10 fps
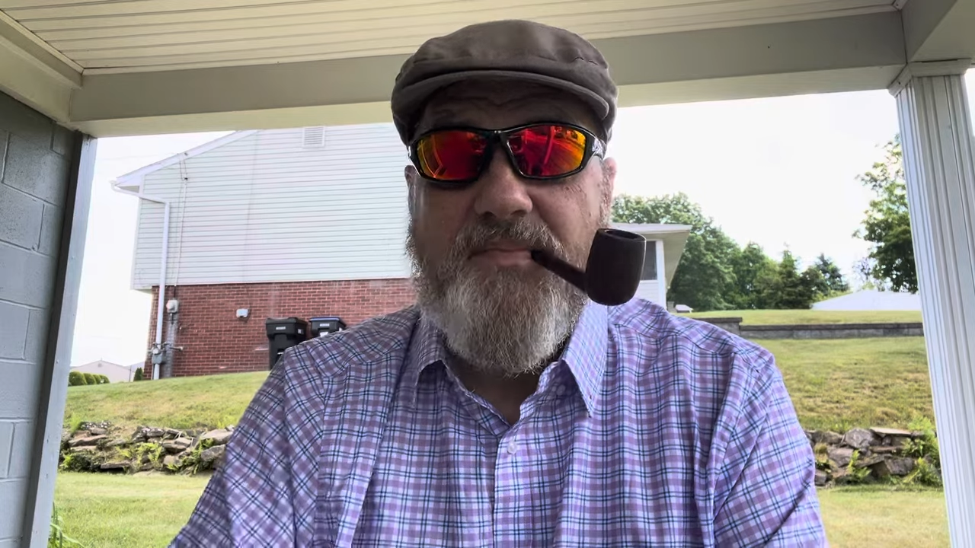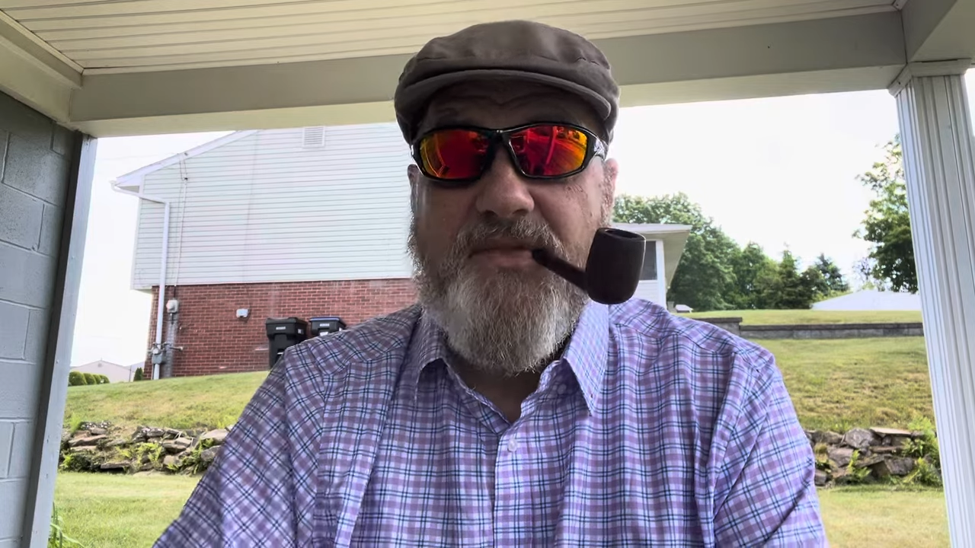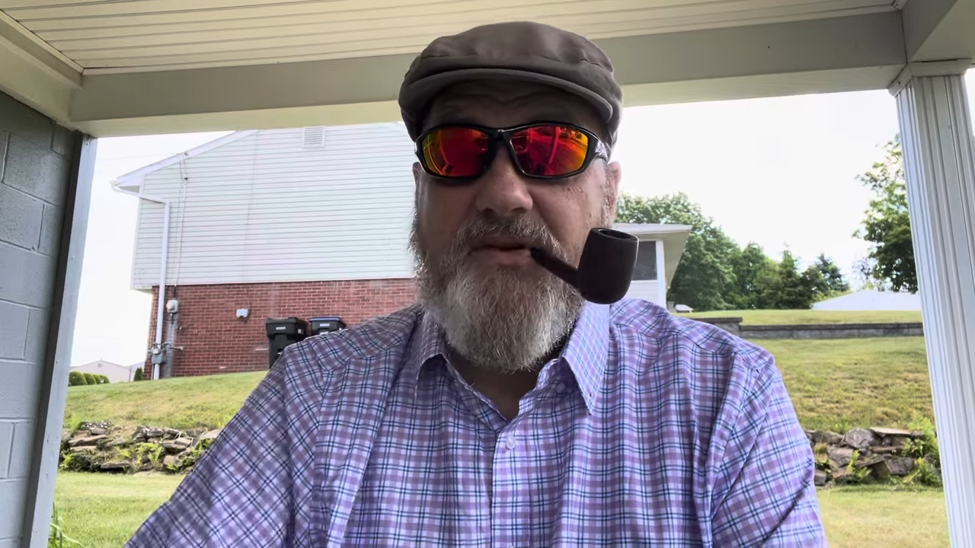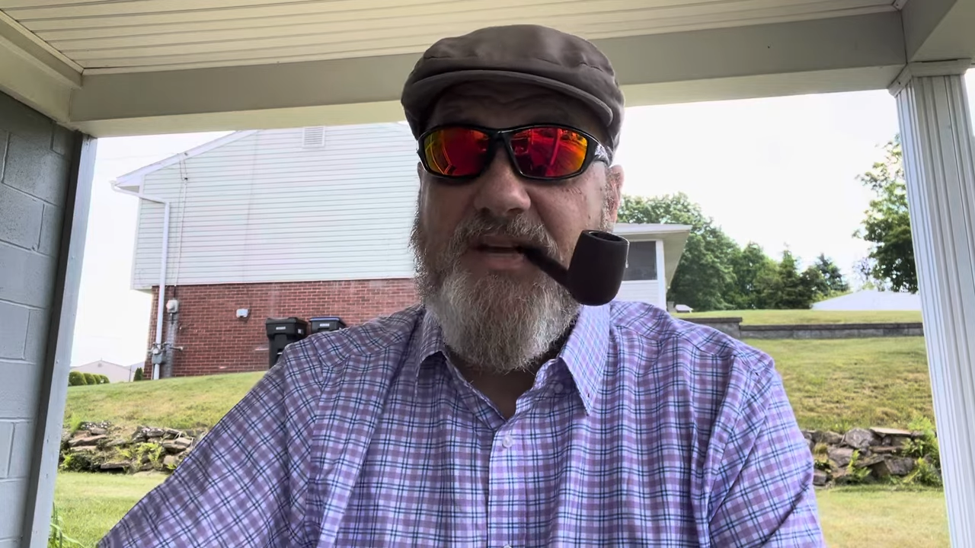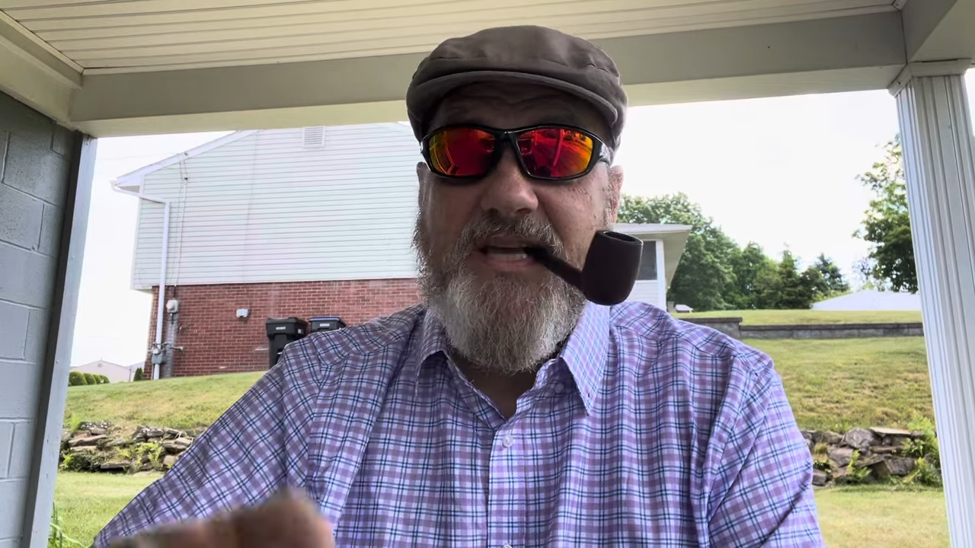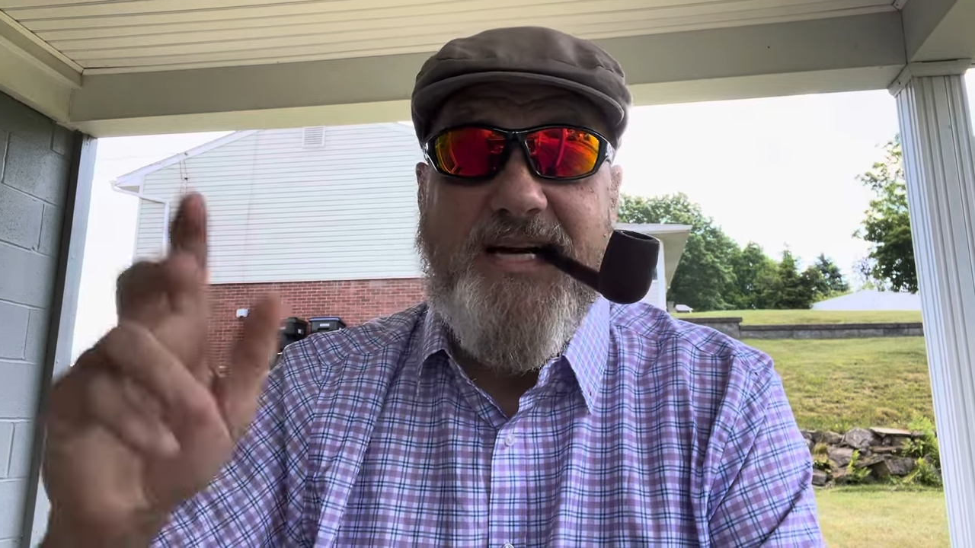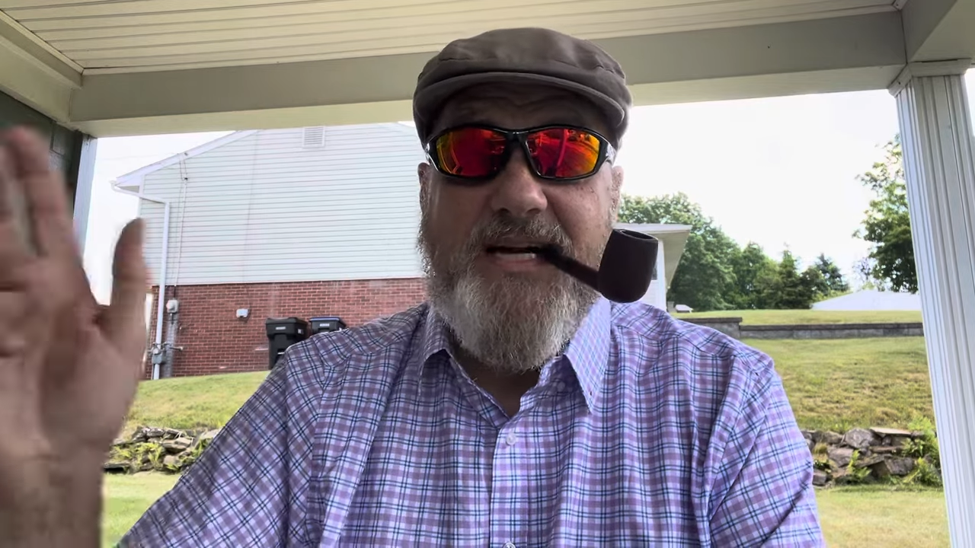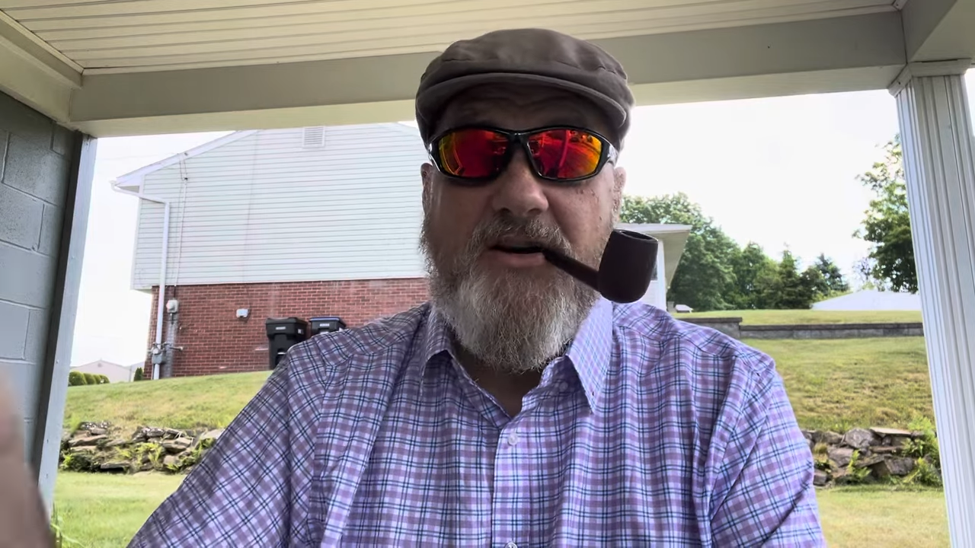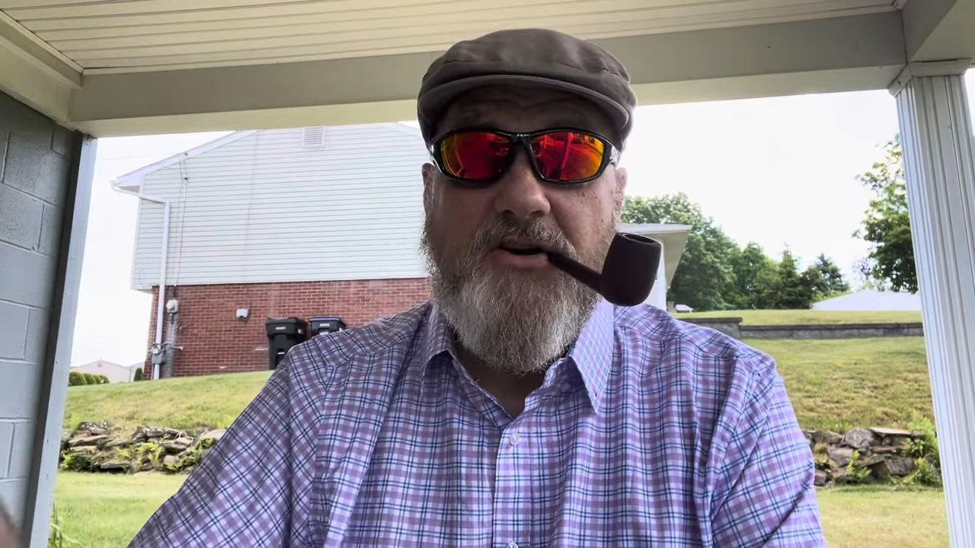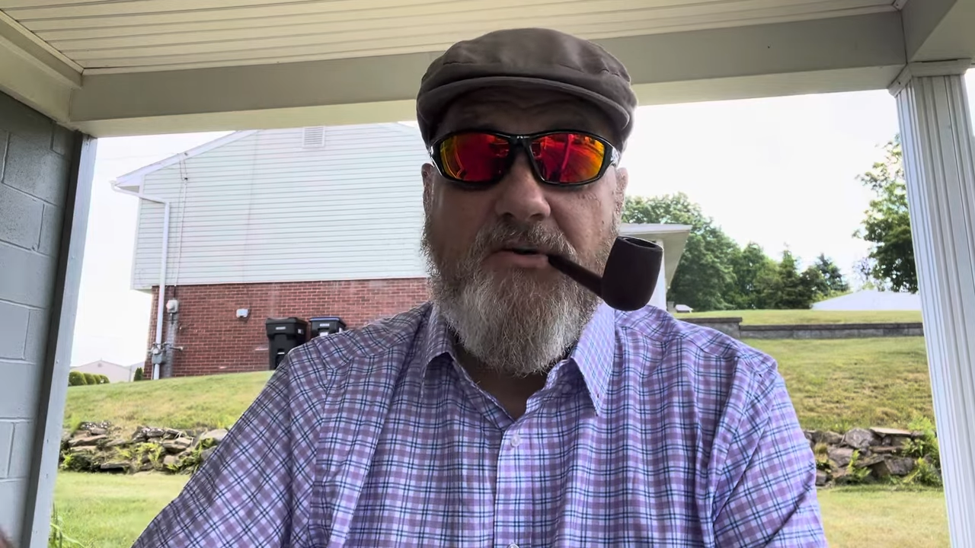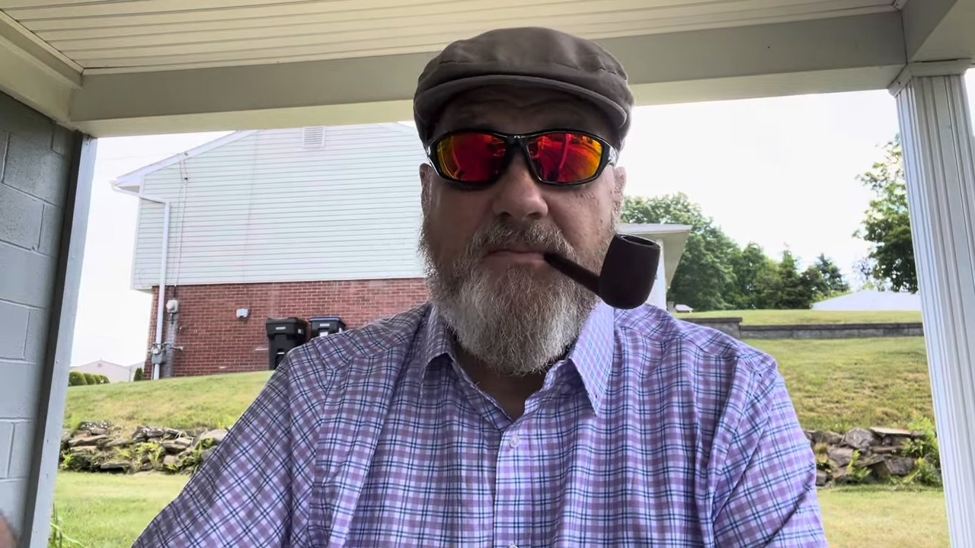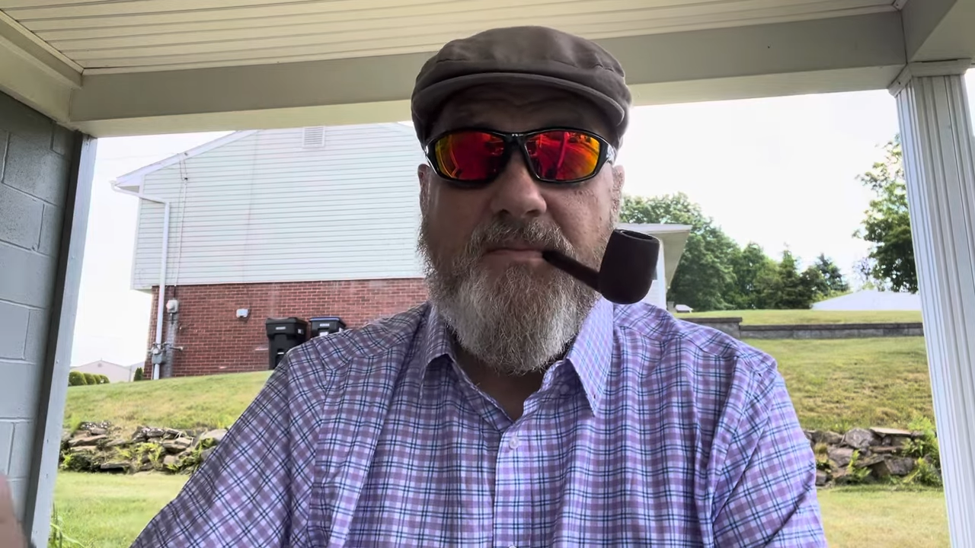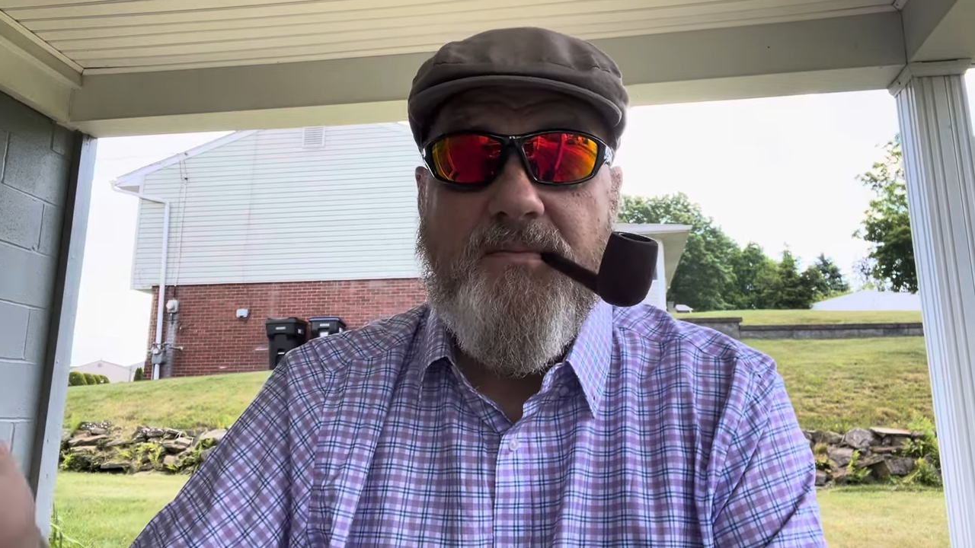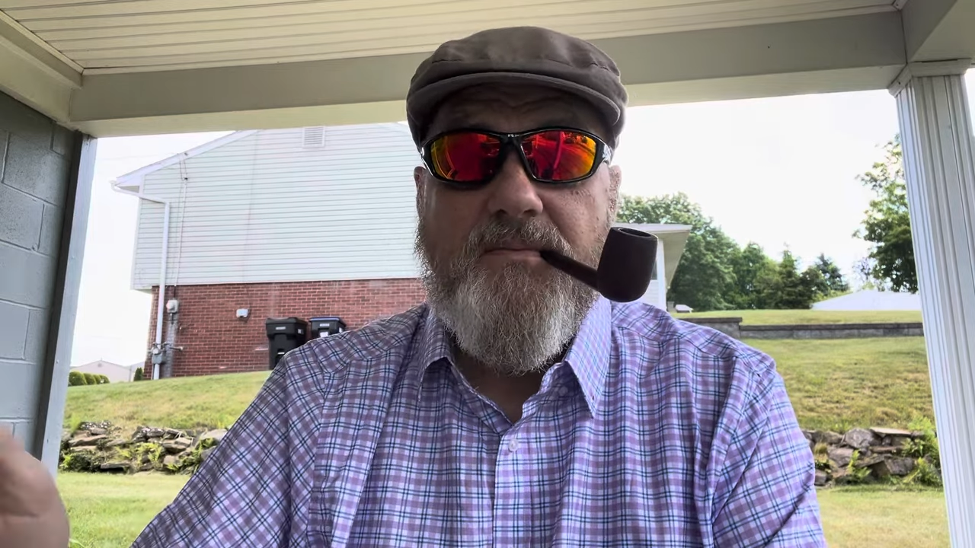till he got home